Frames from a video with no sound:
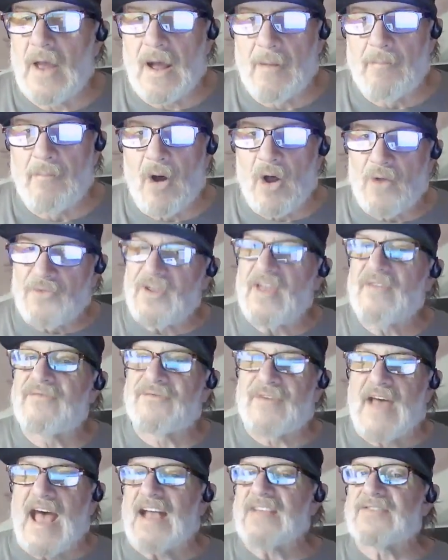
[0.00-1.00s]
a
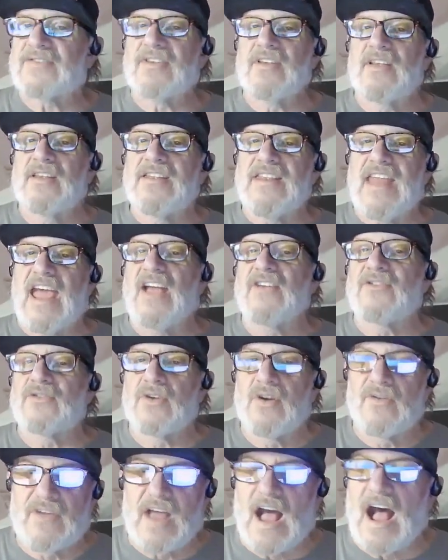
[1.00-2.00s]
multifaceted nature
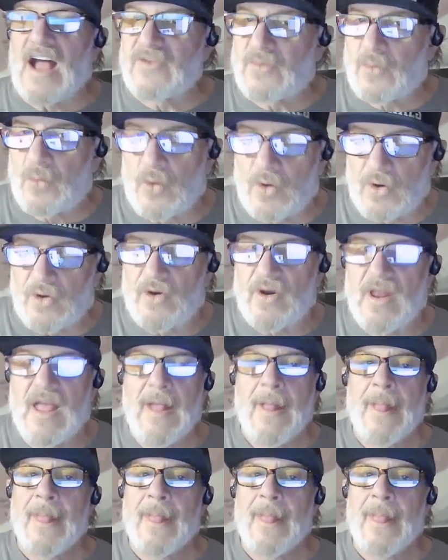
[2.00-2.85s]
of God's word